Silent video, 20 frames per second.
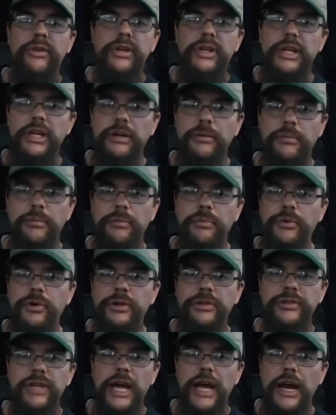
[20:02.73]
you need to
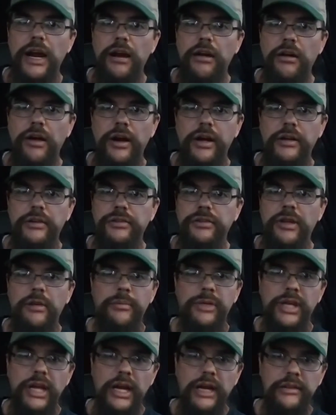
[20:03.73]
put a tire on it,
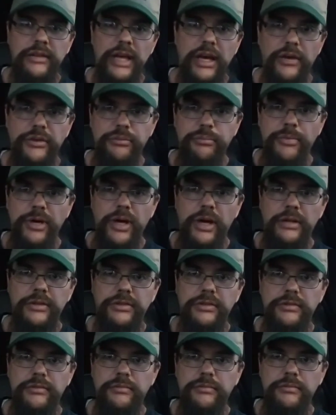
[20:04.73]
something, you got a thousand
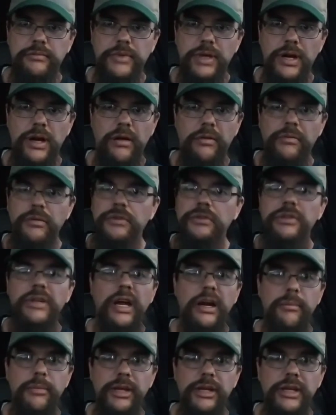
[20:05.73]
bucks. You know, it's
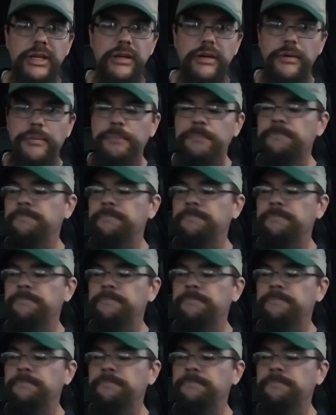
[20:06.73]
not a big deal.